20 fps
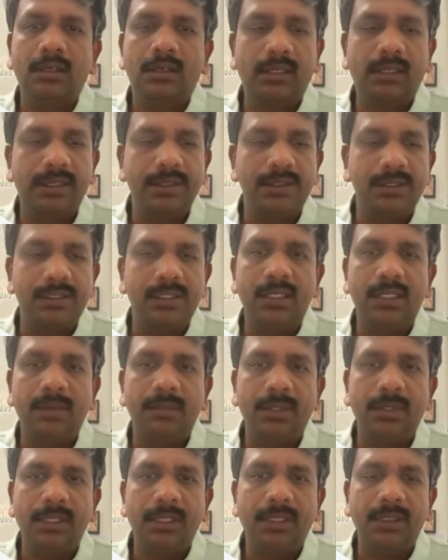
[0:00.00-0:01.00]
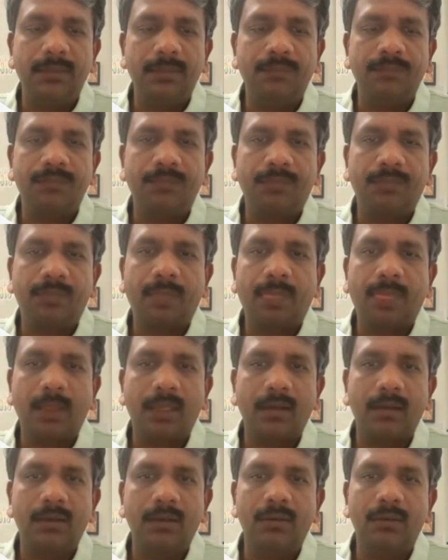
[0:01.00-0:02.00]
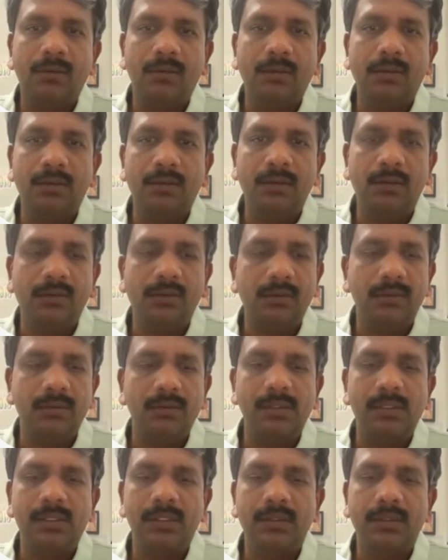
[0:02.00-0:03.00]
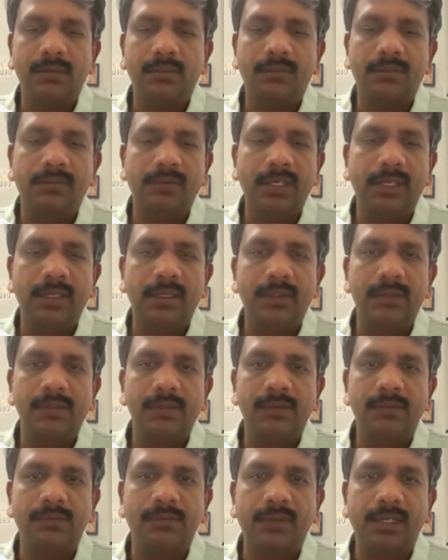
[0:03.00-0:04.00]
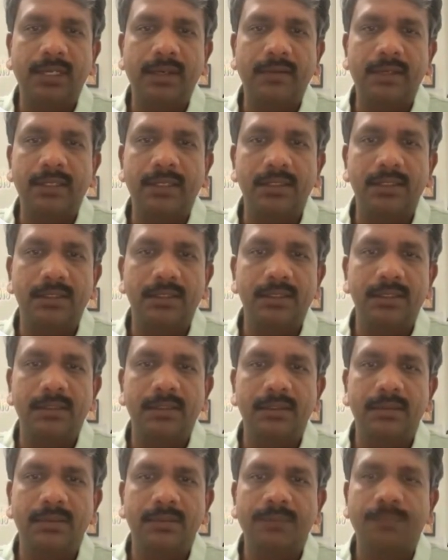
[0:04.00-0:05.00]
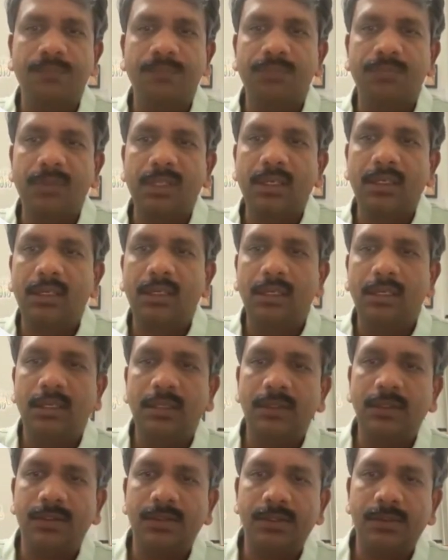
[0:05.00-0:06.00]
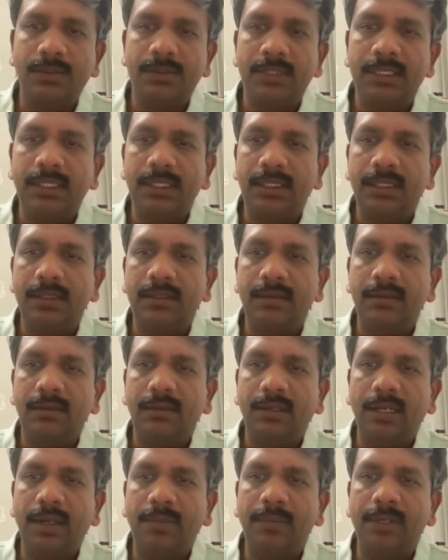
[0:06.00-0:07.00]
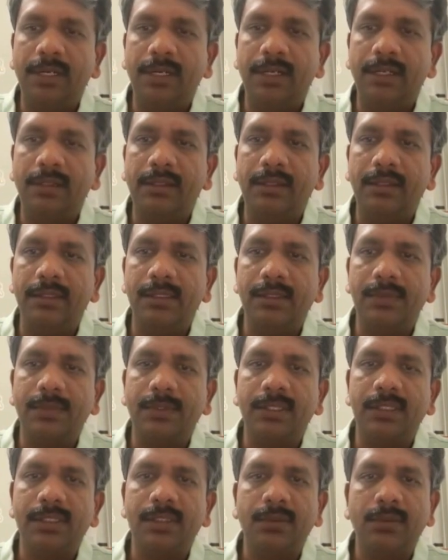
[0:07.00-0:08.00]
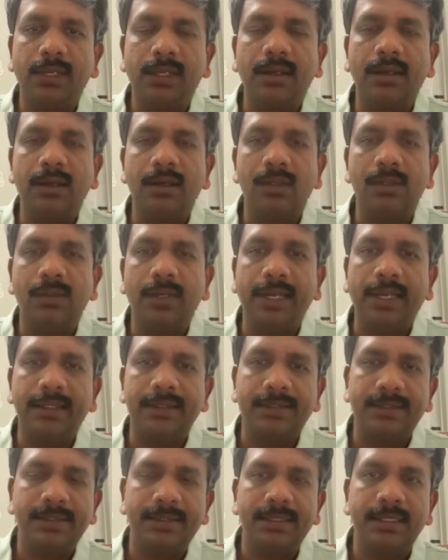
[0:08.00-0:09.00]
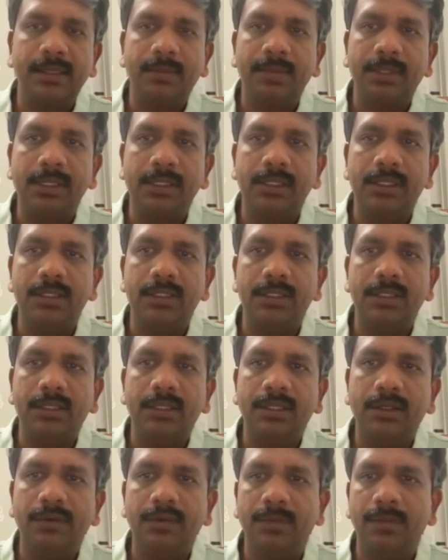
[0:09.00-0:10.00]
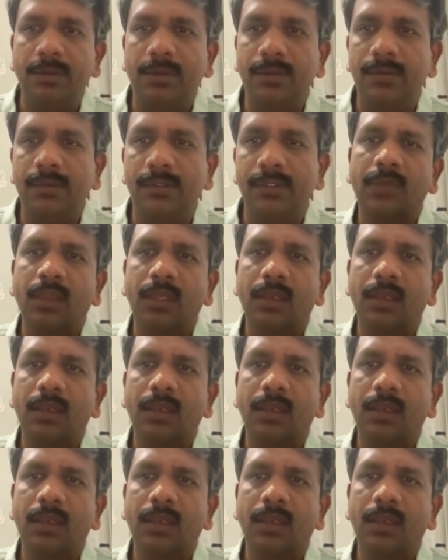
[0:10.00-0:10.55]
http localhost 5500. So as you see here, I'm getting the response. You can also access the application on your browser.